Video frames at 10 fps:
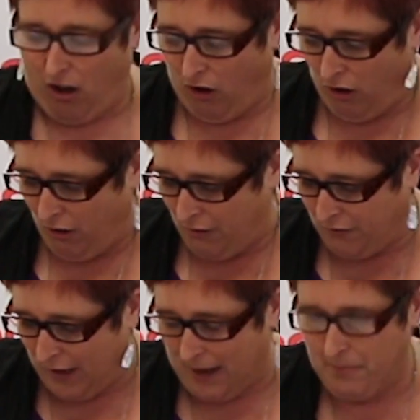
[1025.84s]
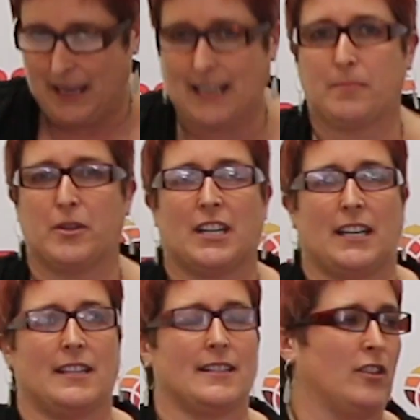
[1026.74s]
of
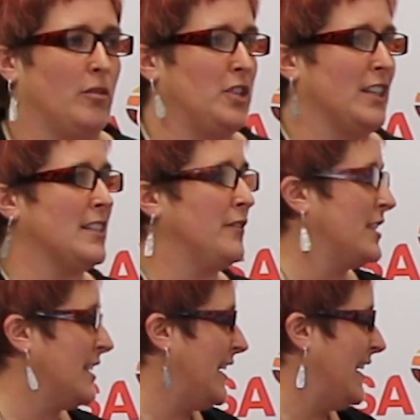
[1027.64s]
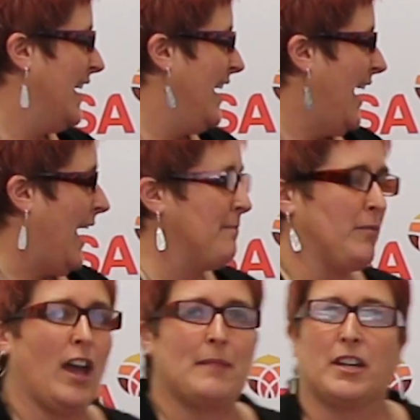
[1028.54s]
expertise and objectivity.
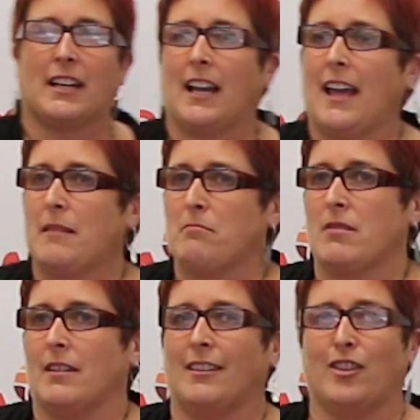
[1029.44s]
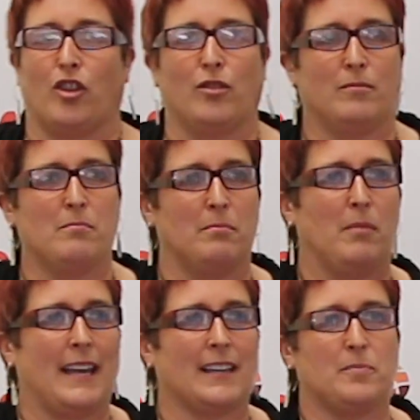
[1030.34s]
I'm going to claim that, you know,
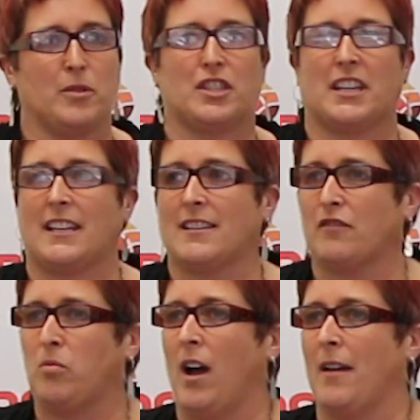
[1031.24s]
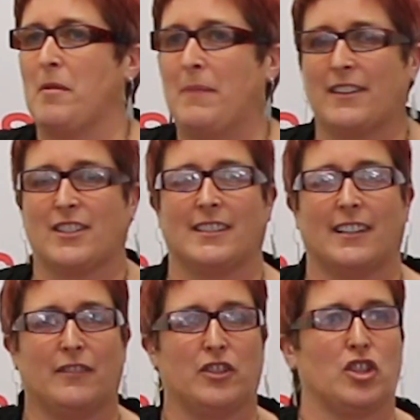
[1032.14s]
my expertise of why I'm about to
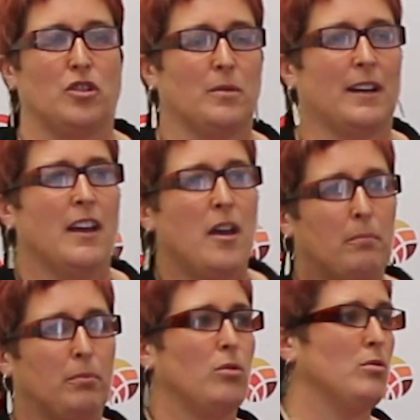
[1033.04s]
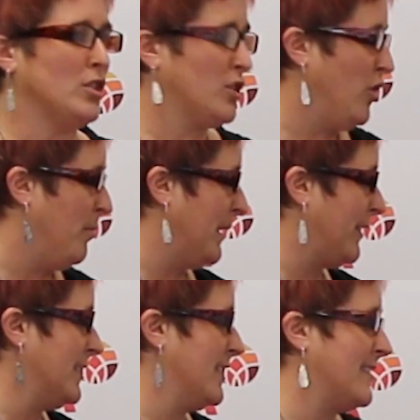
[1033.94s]
deliver to you a broader
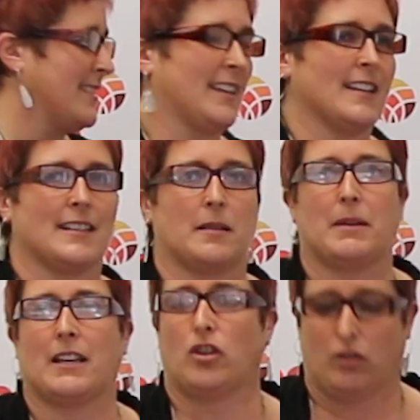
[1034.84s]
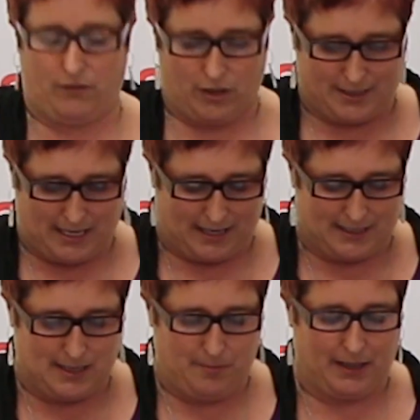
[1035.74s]
topic than just discussing being a university
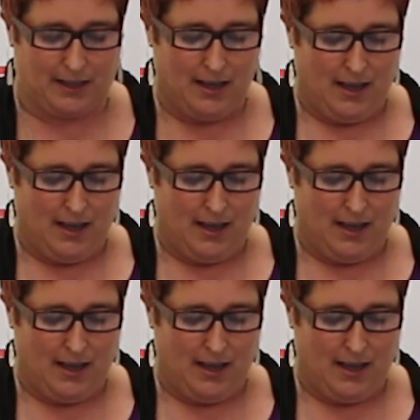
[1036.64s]
academic